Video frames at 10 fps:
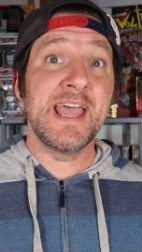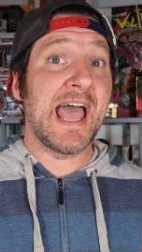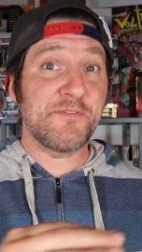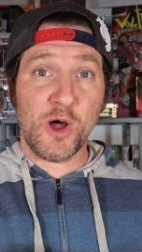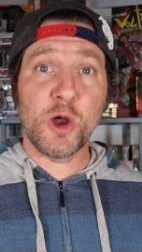
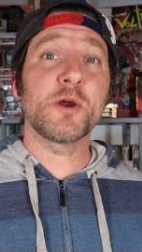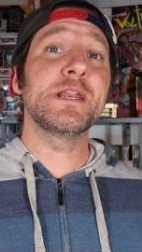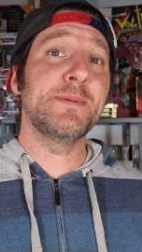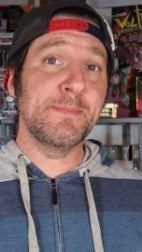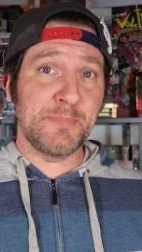have
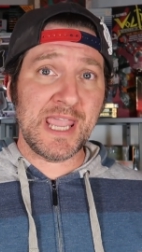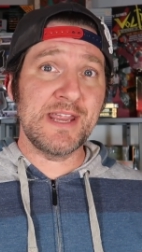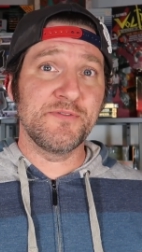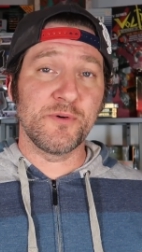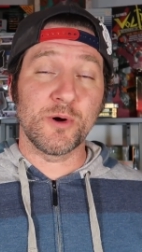already been
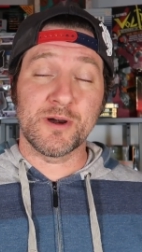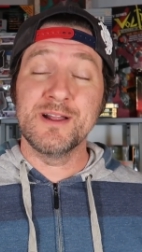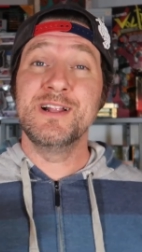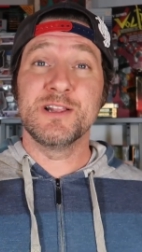paid for